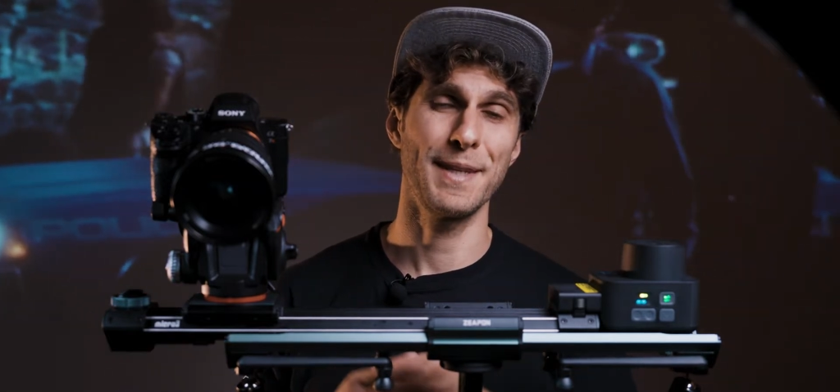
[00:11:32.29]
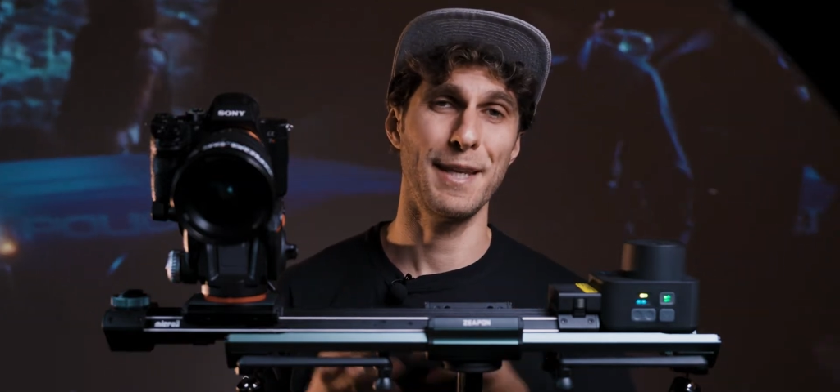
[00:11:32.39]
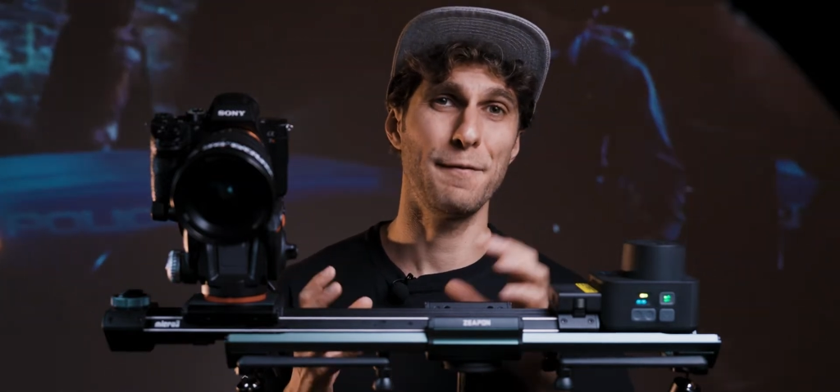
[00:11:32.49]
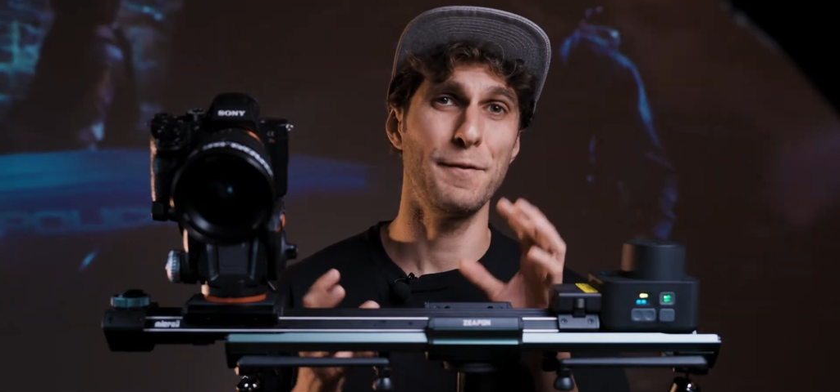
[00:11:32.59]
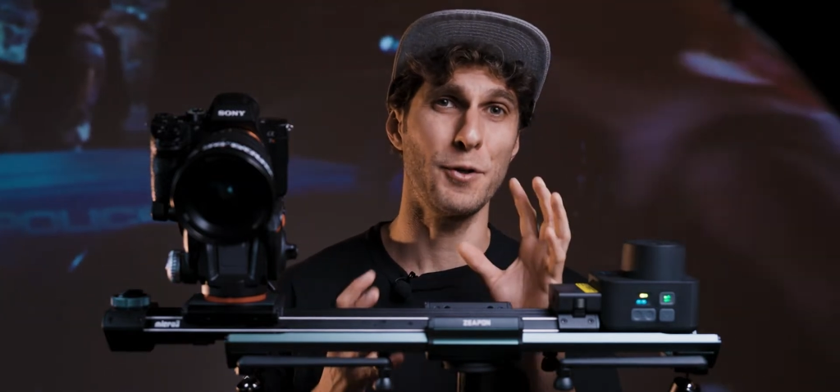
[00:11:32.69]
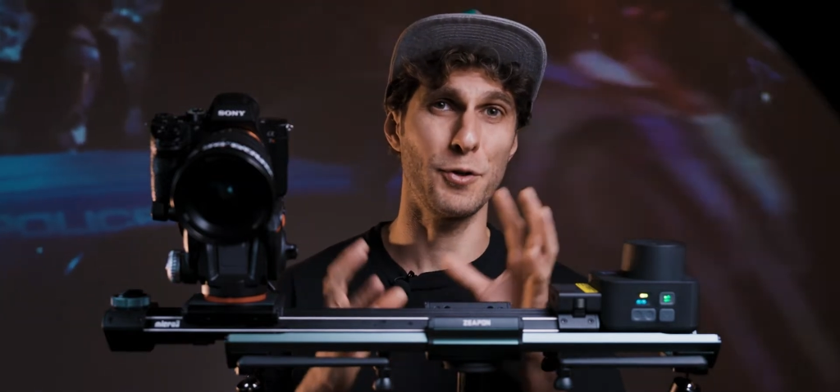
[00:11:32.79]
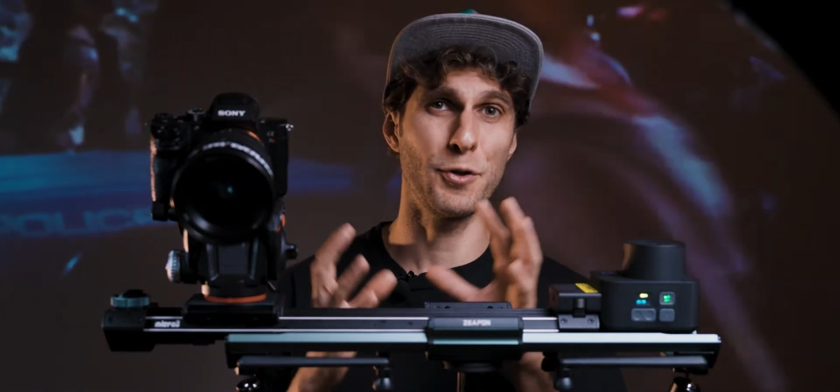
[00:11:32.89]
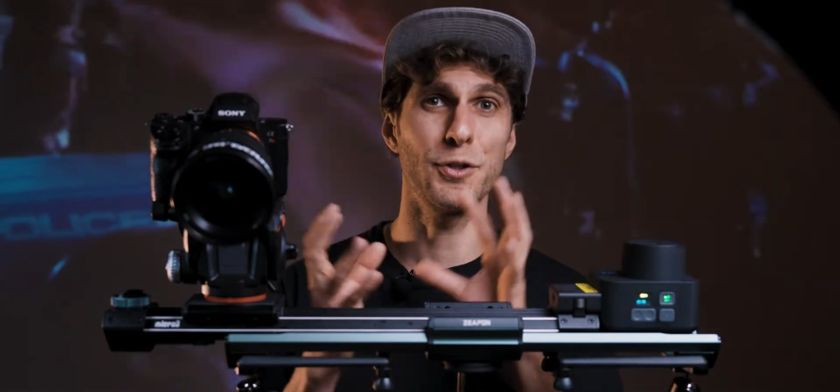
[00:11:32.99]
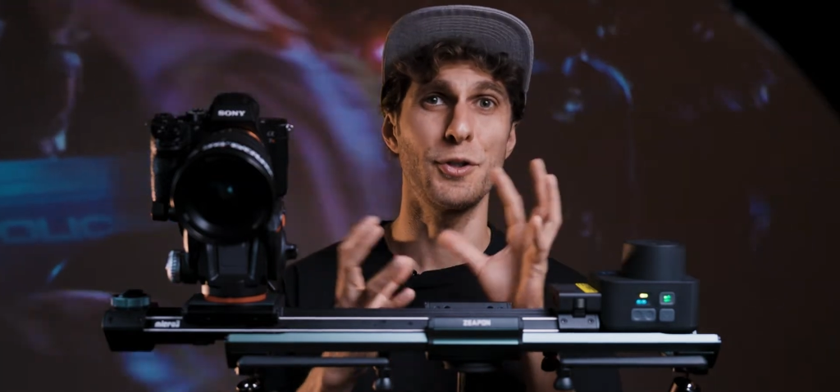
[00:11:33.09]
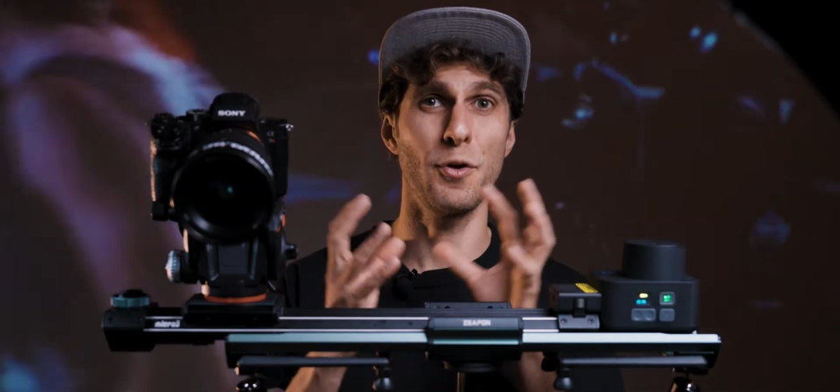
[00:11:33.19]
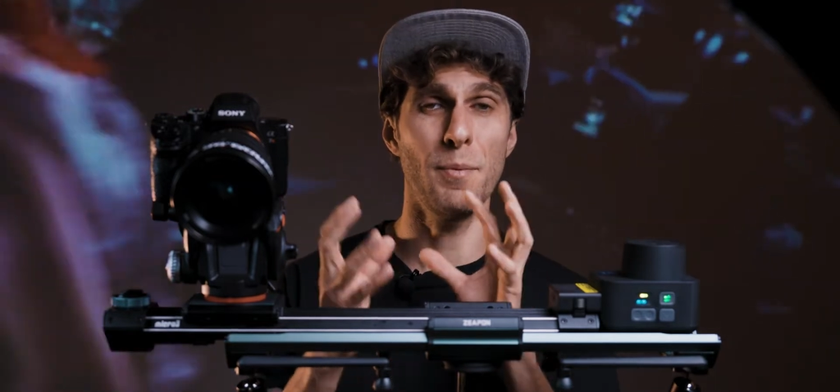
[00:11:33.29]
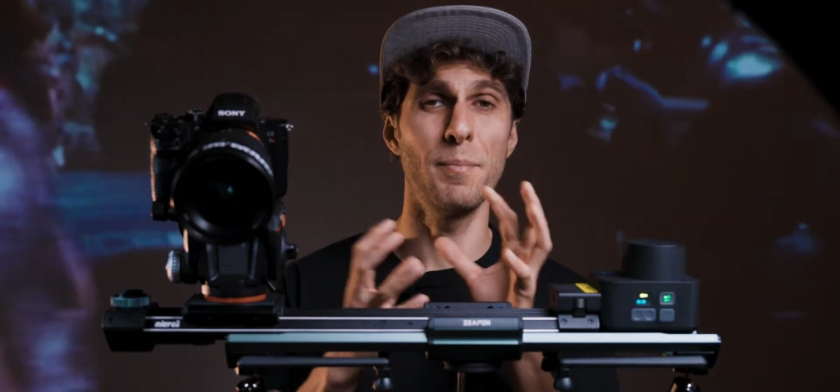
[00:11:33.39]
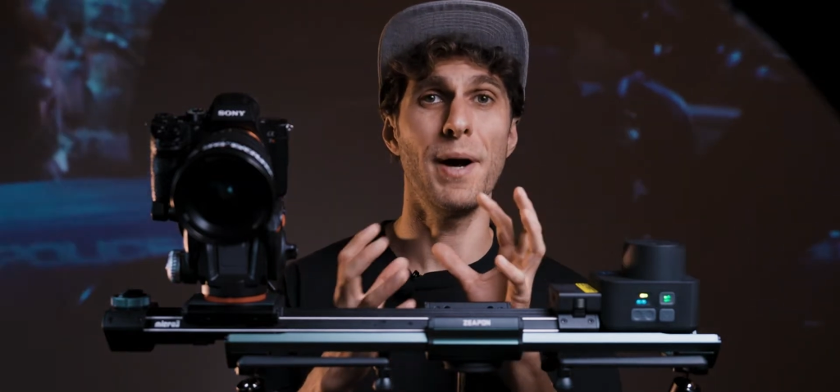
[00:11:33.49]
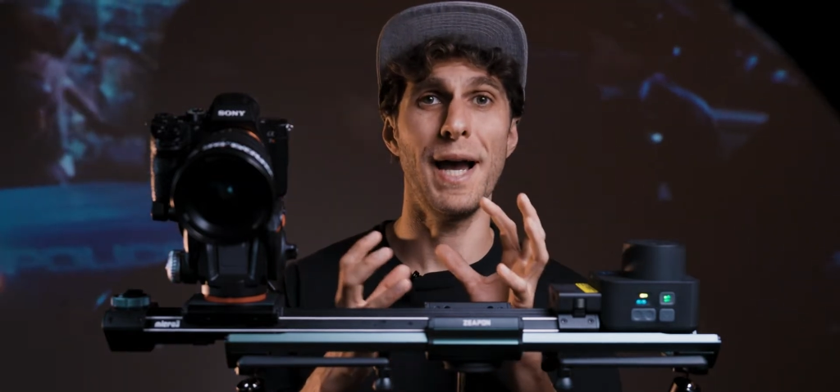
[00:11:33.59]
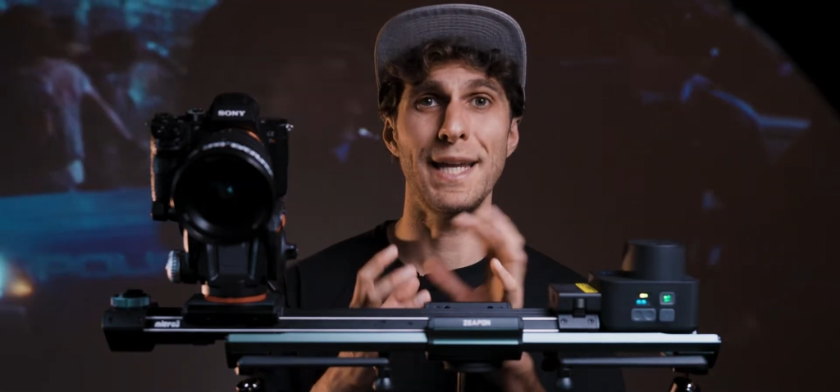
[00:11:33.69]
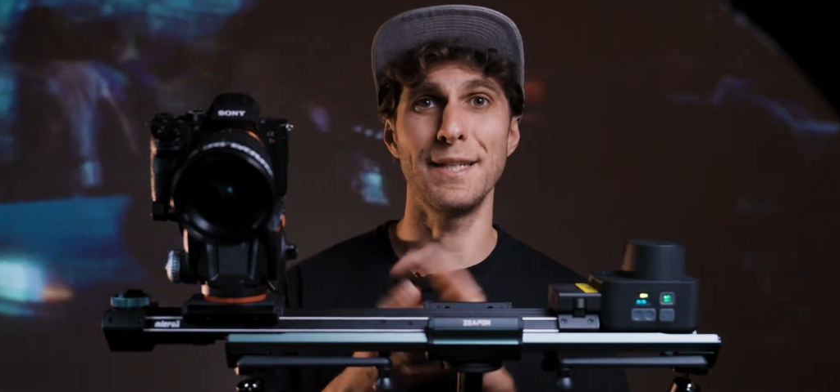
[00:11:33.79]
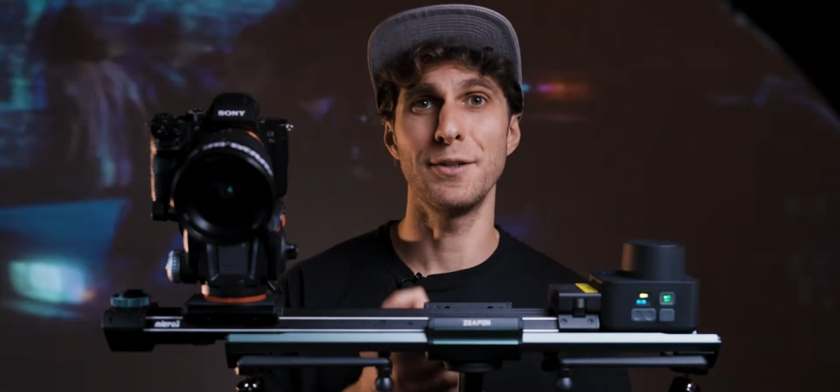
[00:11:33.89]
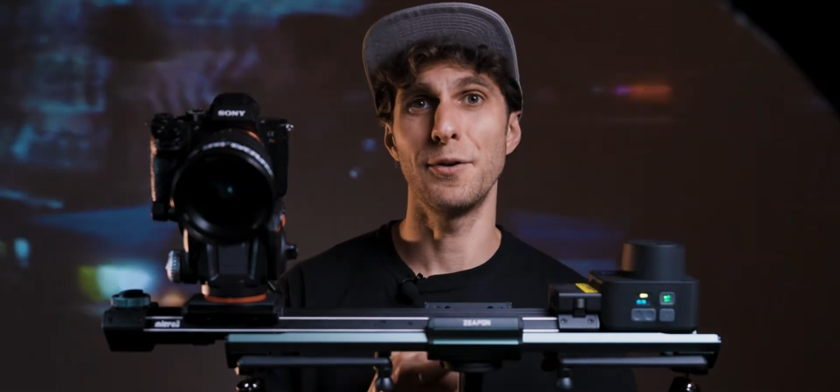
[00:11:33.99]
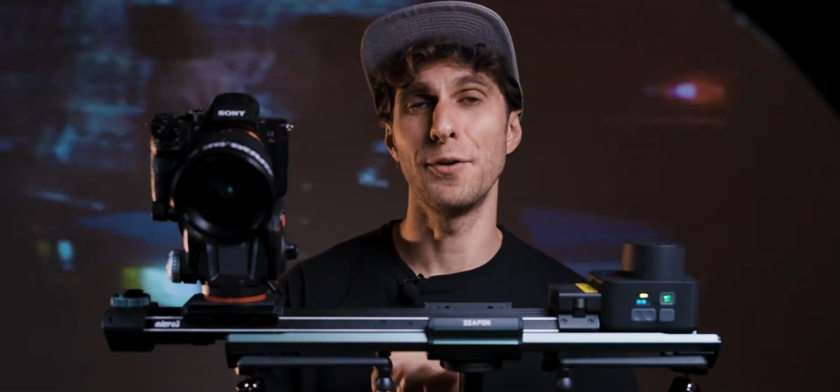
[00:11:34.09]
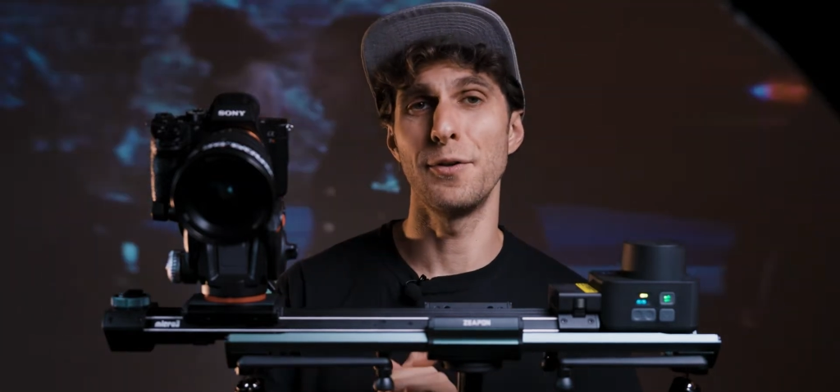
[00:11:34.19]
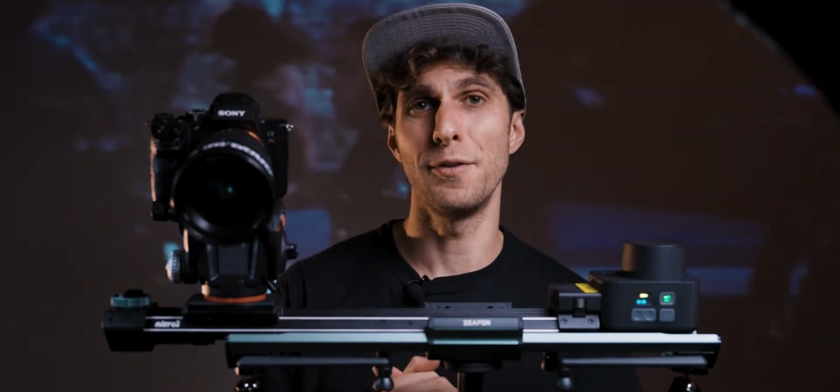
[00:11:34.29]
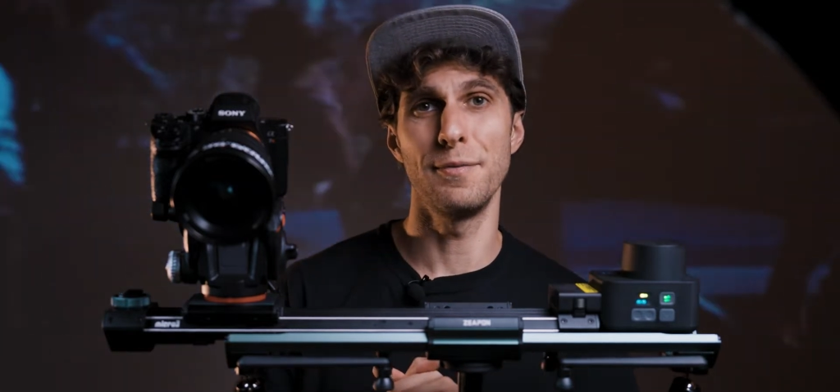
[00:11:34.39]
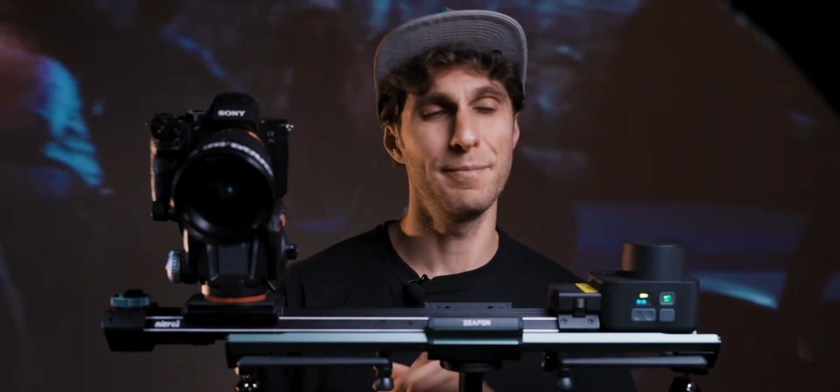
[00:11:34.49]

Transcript: if you could combine all